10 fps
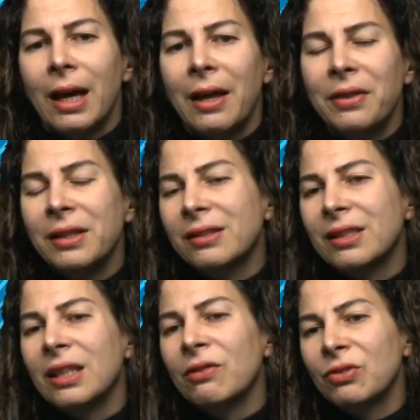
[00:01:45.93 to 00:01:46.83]
And this
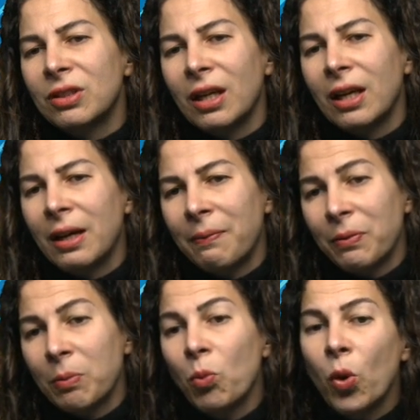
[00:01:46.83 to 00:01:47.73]
gives
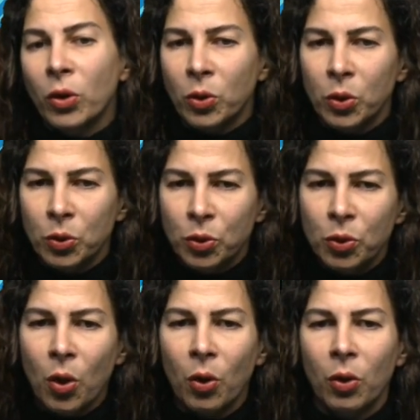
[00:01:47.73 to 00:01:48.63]
more
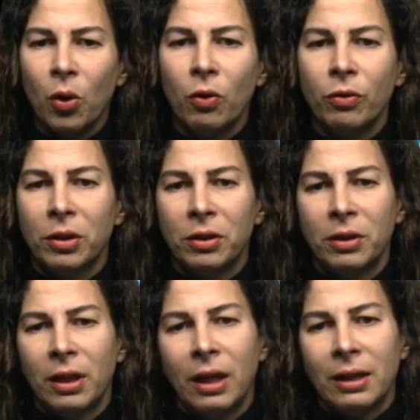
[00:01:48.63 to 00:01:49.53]
control
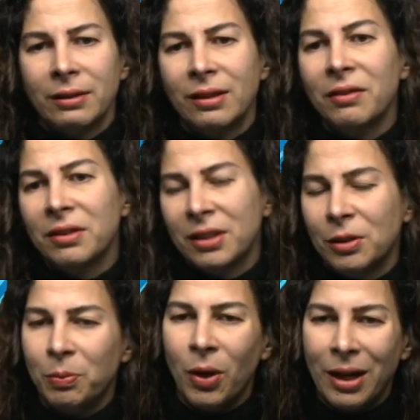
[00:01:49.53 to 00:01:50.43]
over a
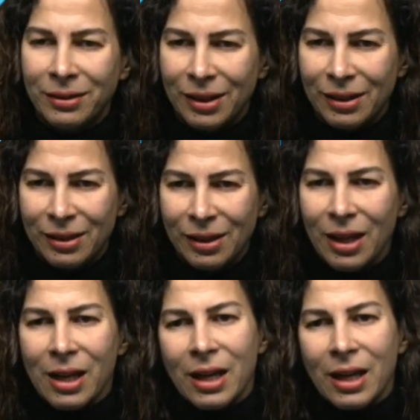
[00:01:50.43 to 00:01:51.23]
synthesis process.